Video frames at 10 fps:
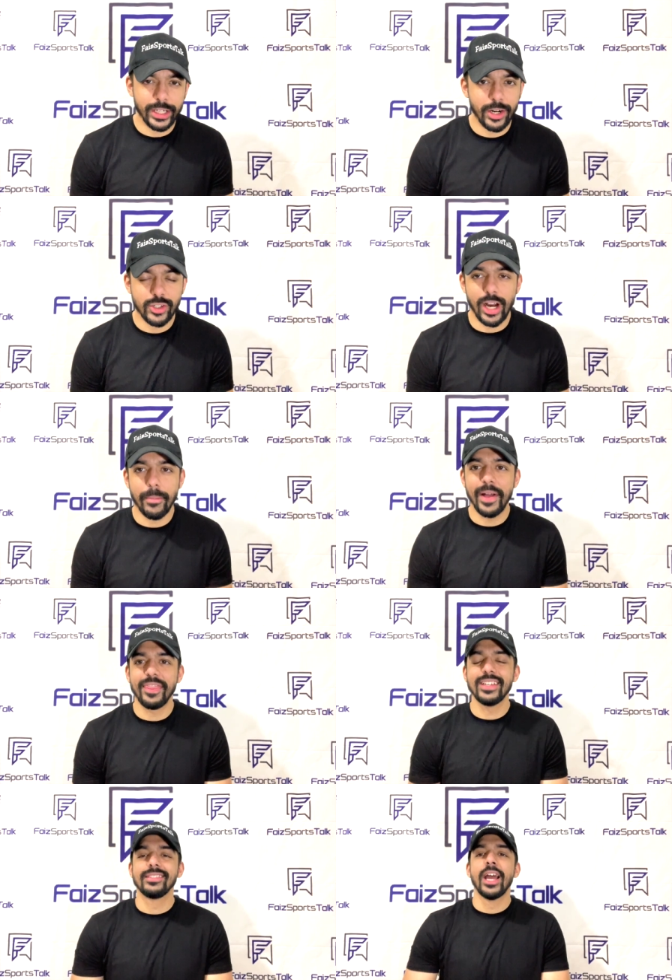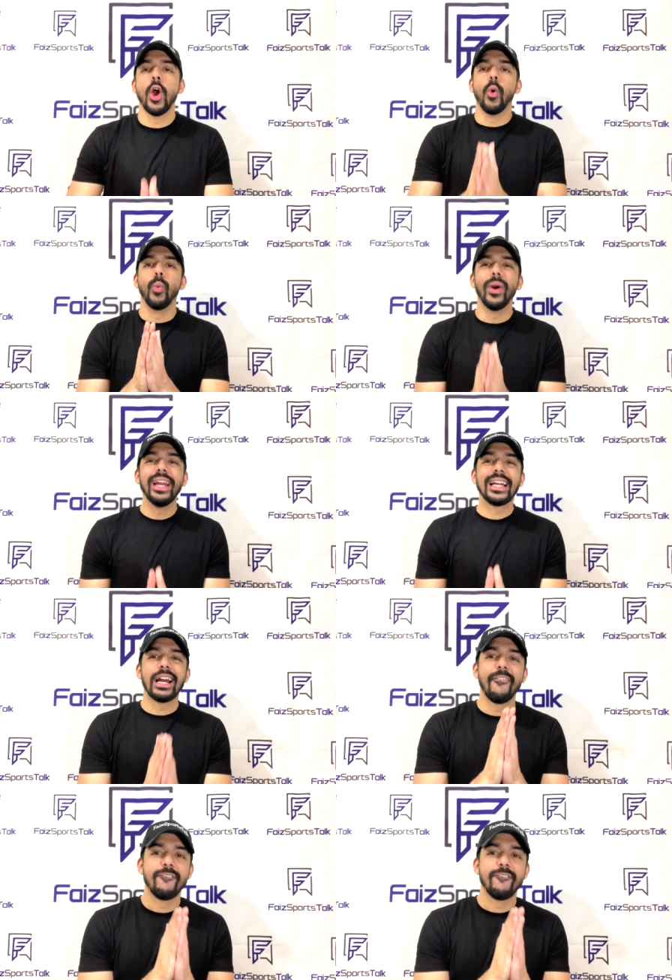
I'm here to talk about this week